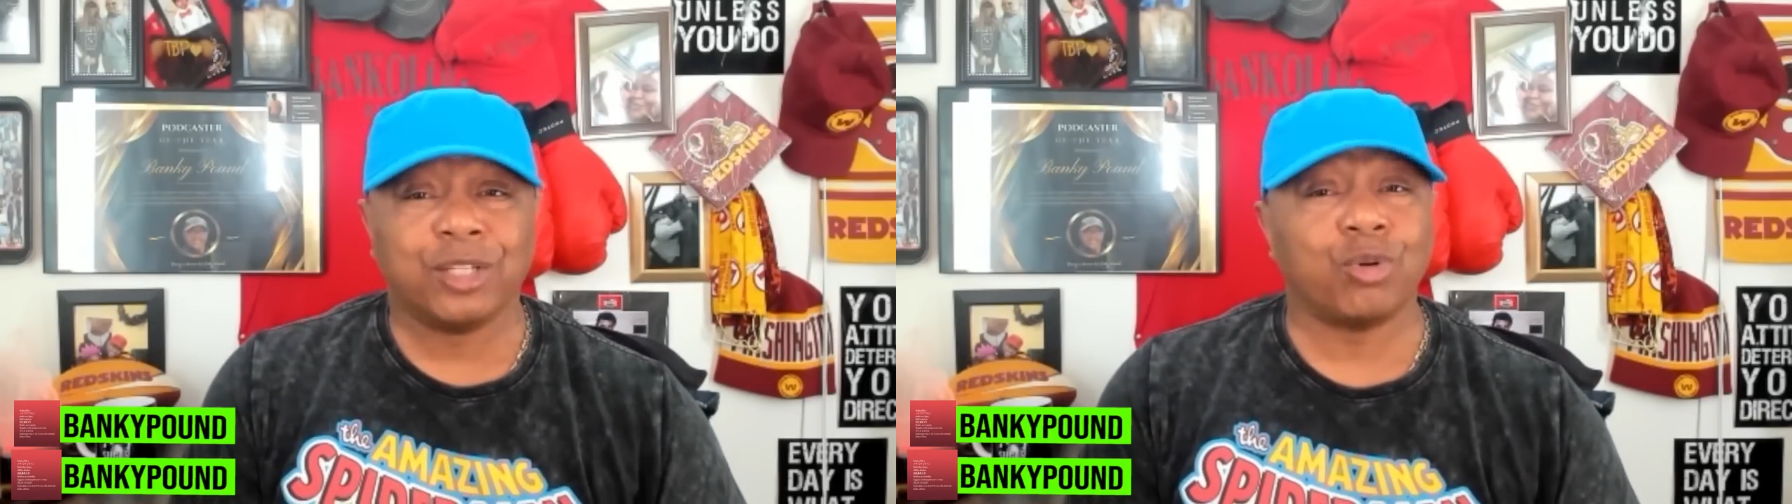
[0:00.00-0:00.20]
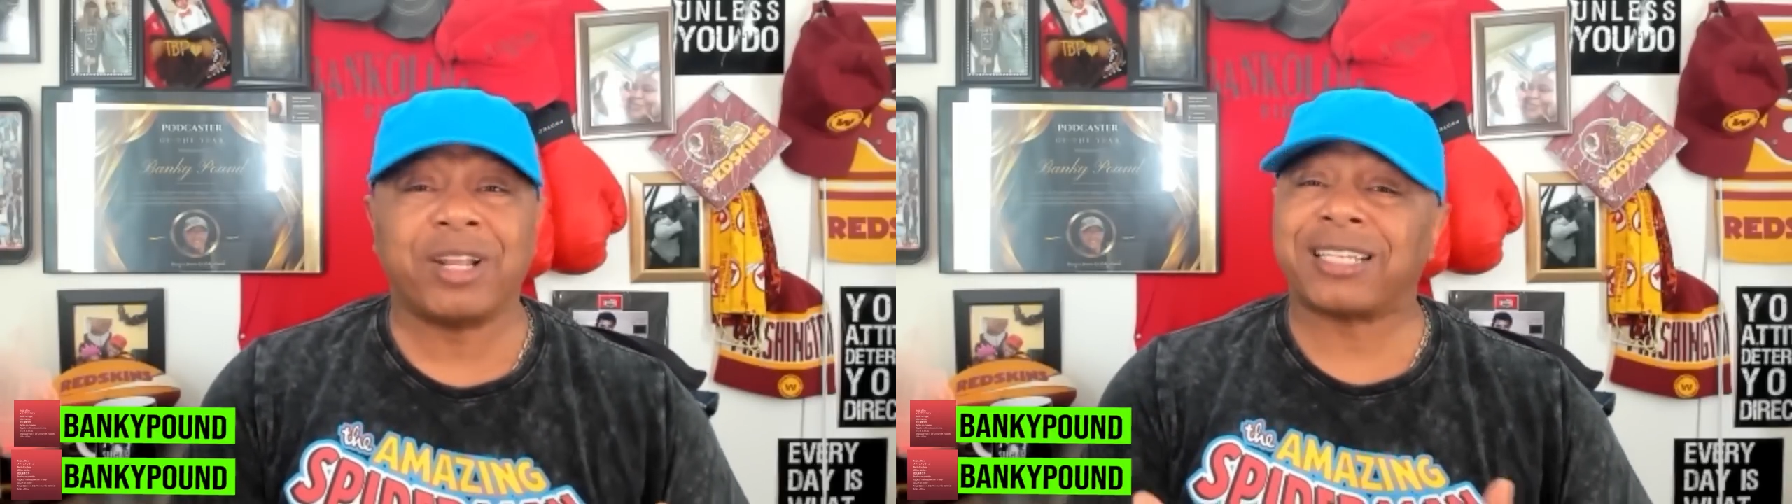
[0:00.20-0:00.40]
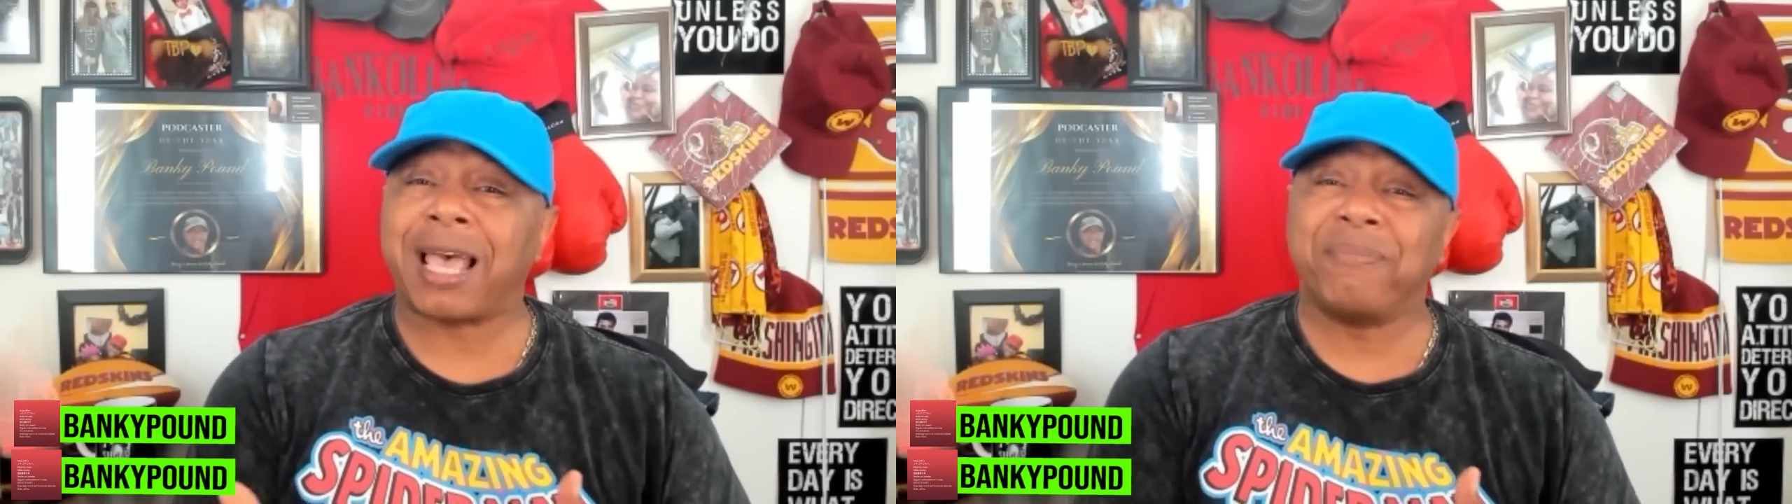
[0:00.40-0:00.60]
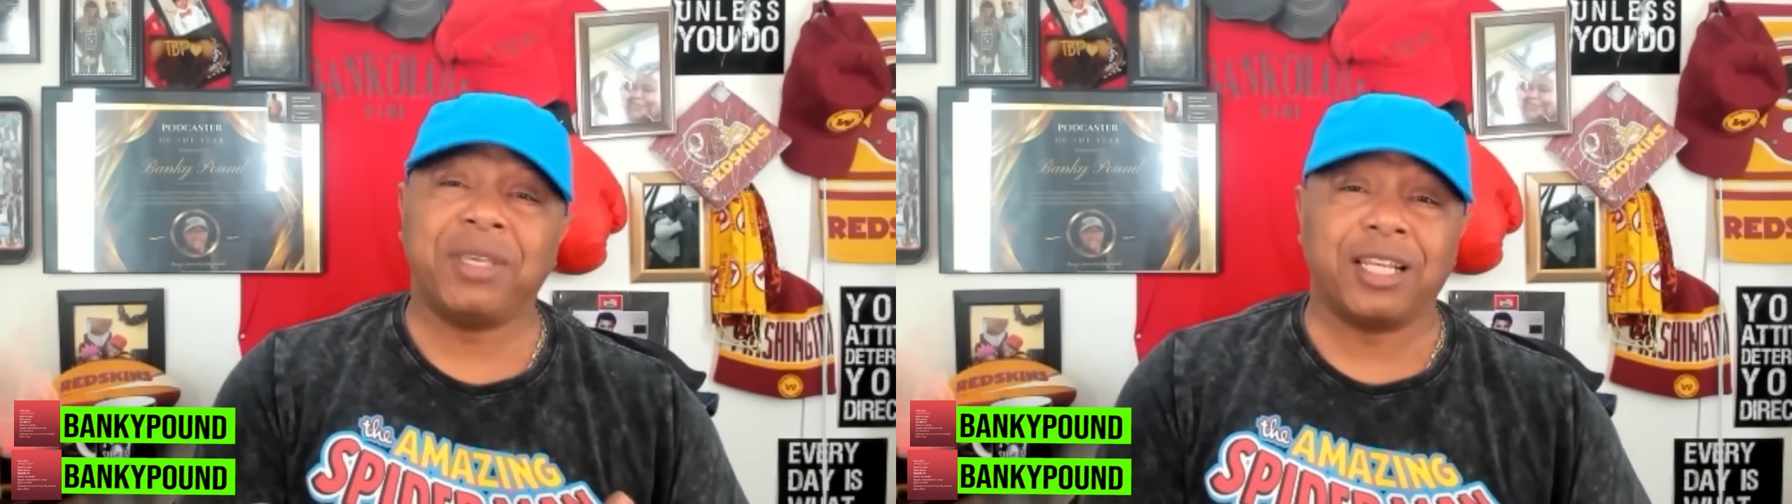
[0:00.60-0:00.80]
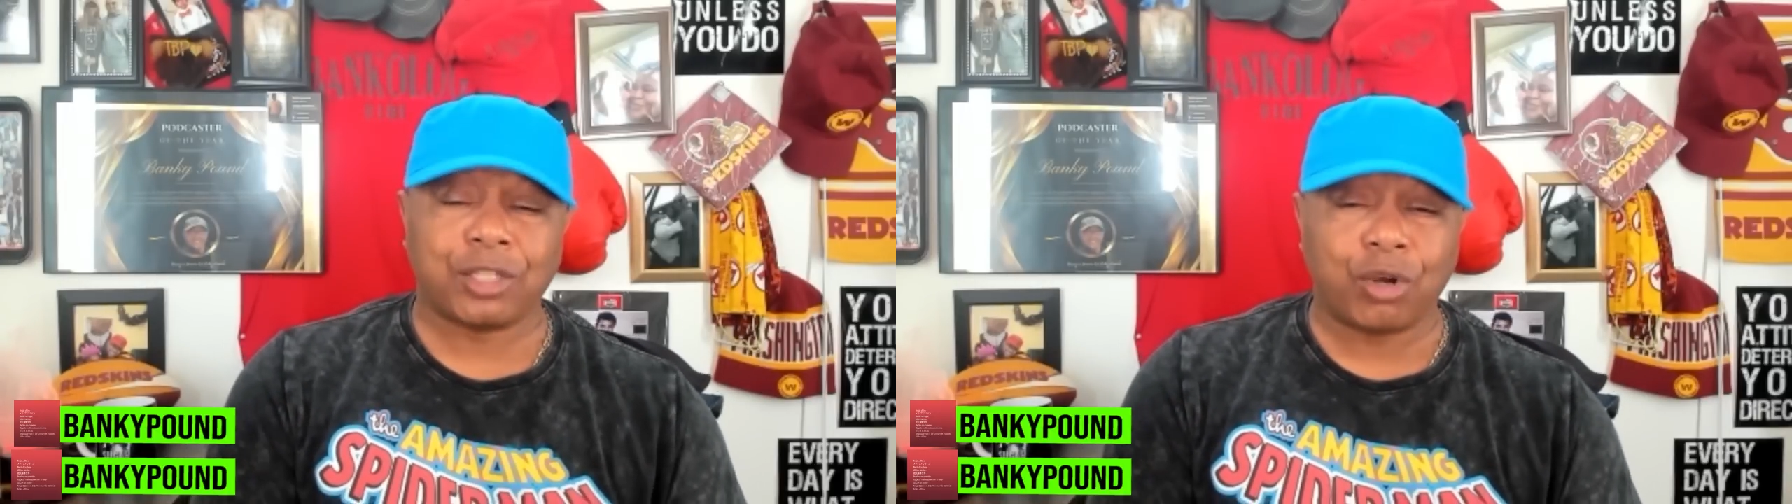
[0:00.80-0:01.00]
So that's how
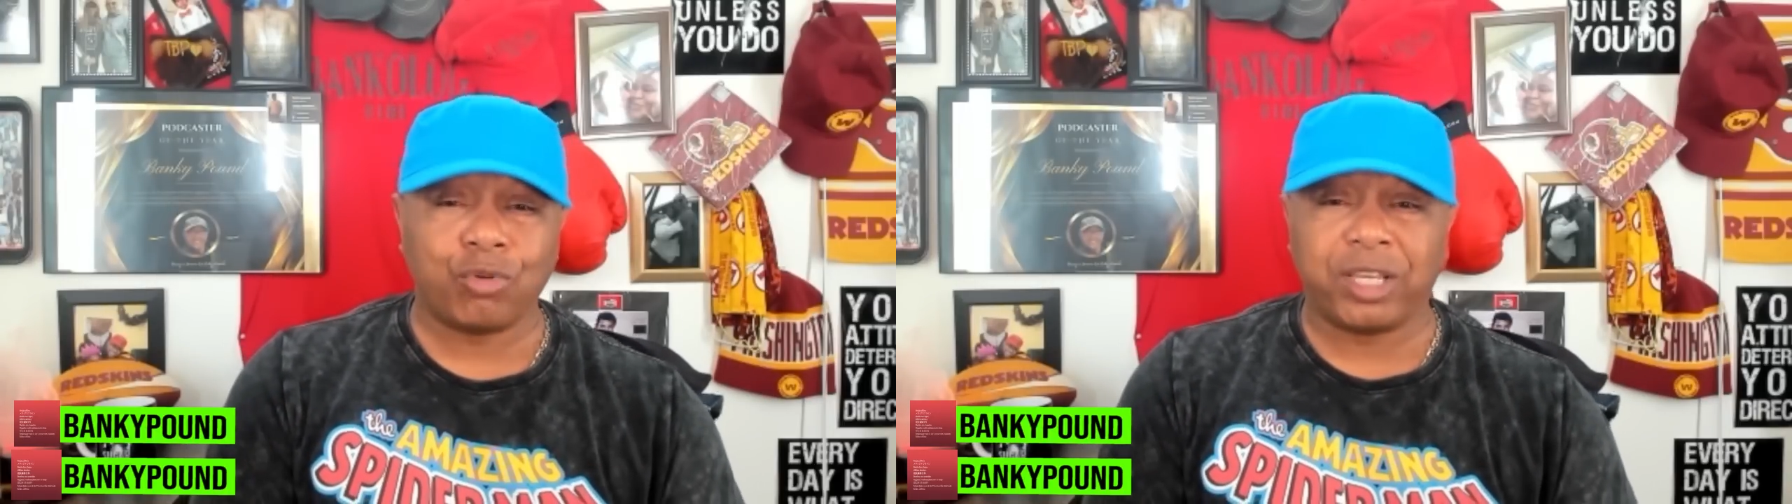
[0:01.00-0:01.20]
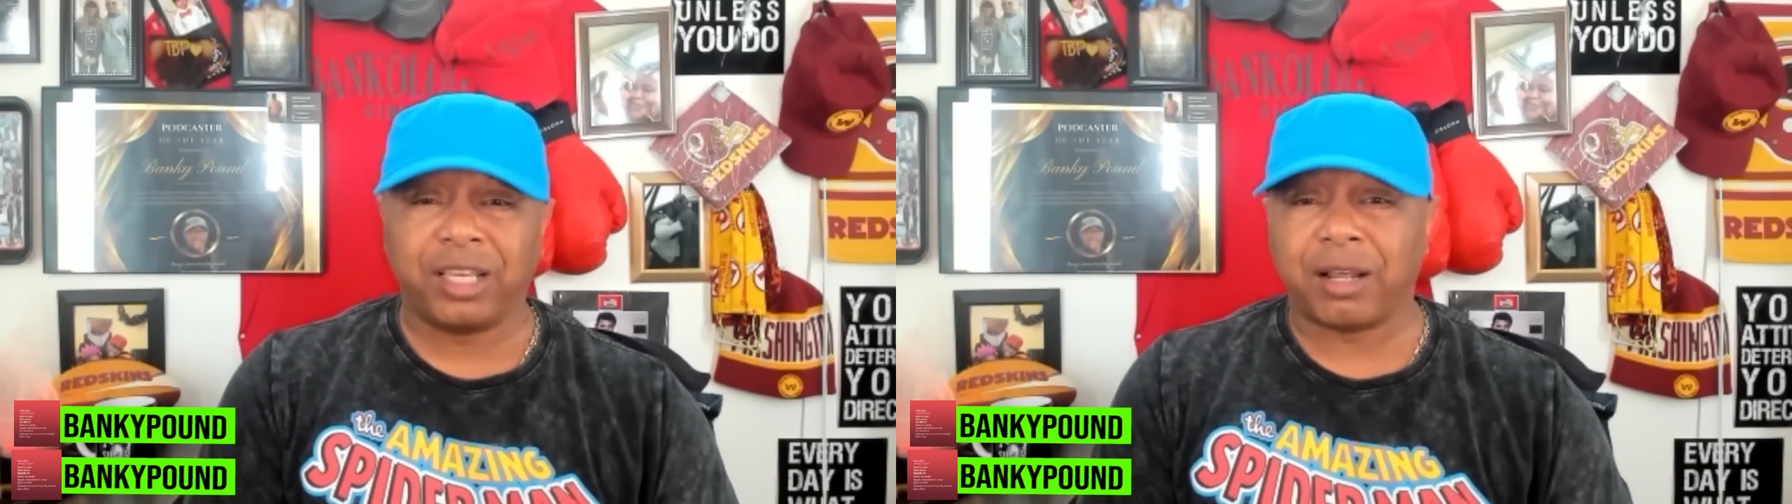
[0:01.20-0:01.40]
me and Tony